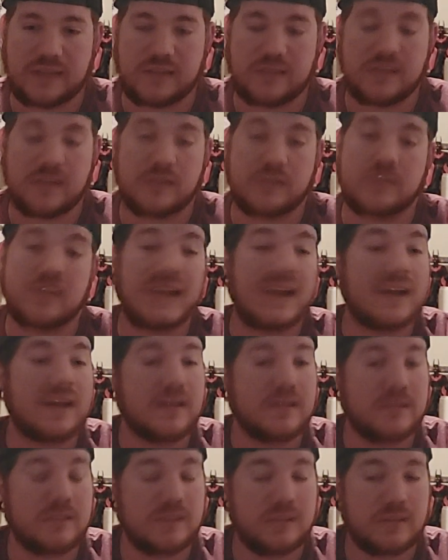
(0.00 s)
there's
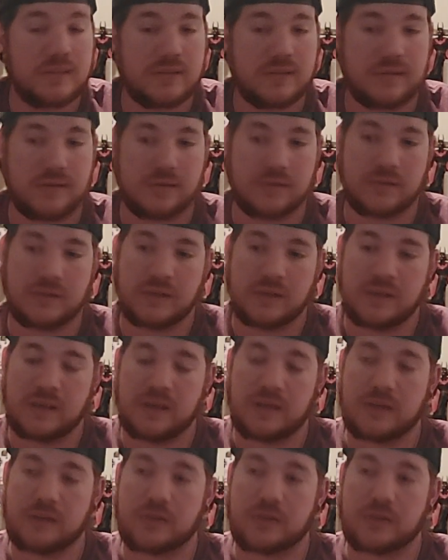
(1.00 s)
challenges, there's a